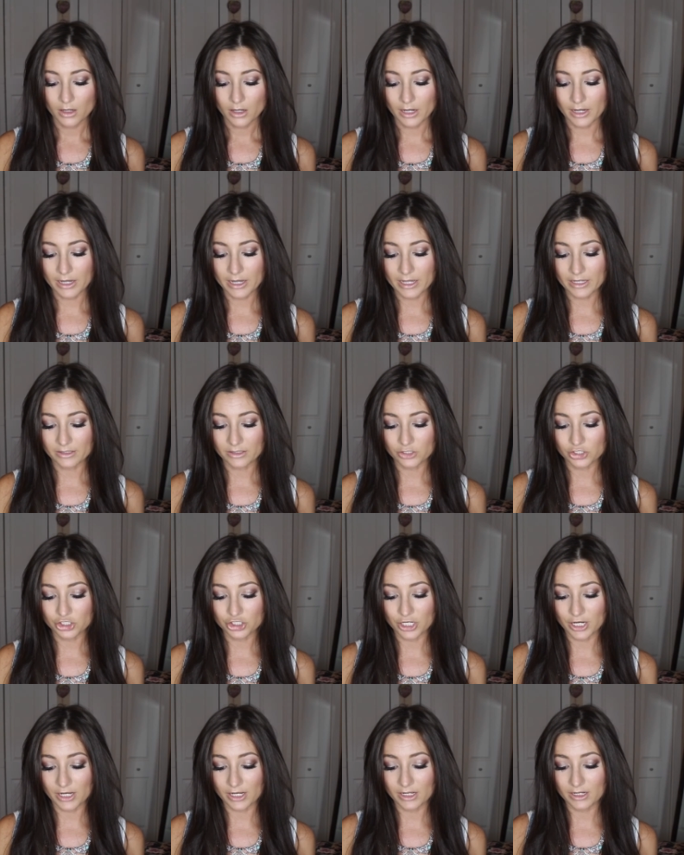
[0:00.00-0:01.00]
And the
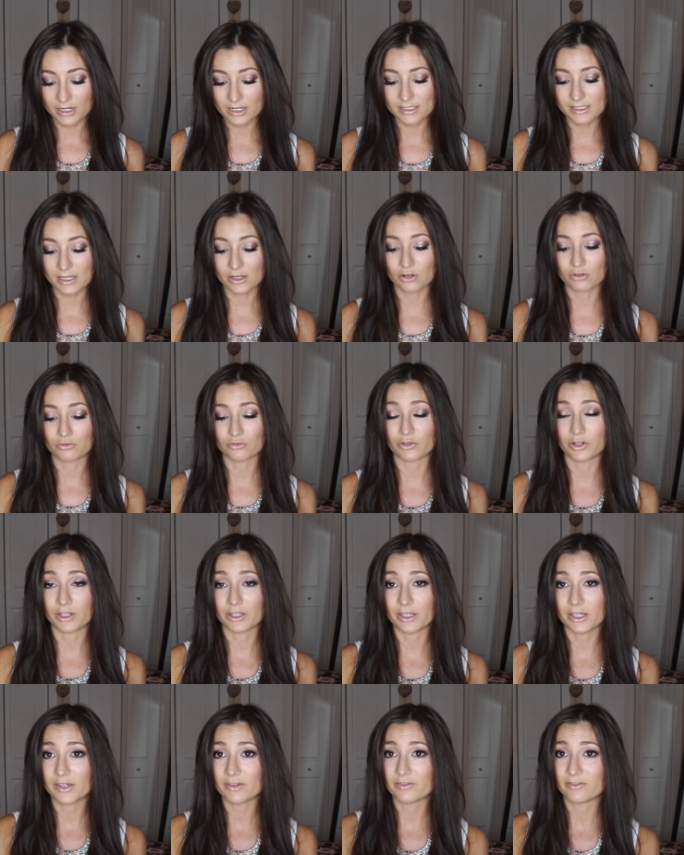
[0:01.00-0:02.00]
shade is like a
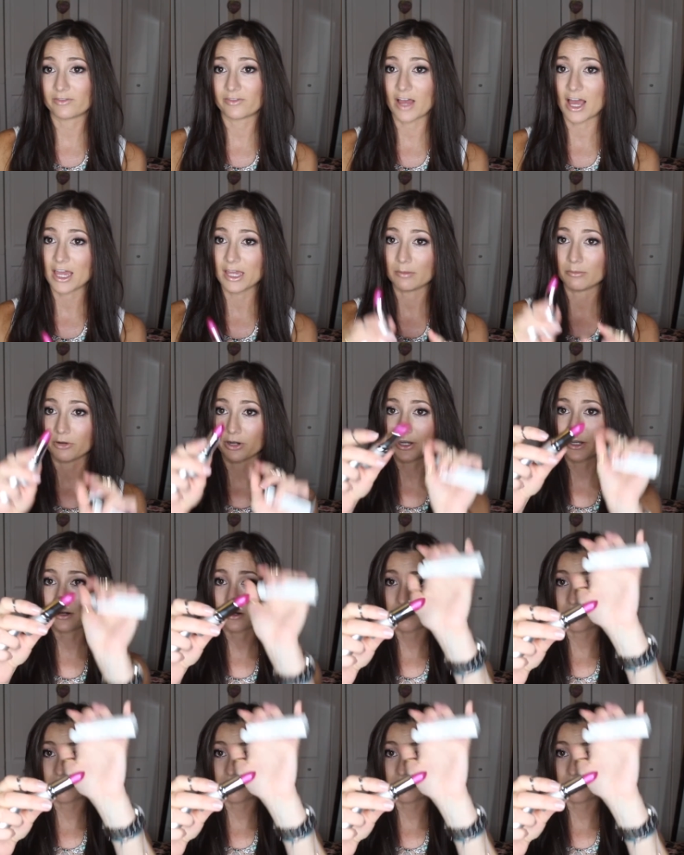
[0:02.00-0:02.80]
really vibrant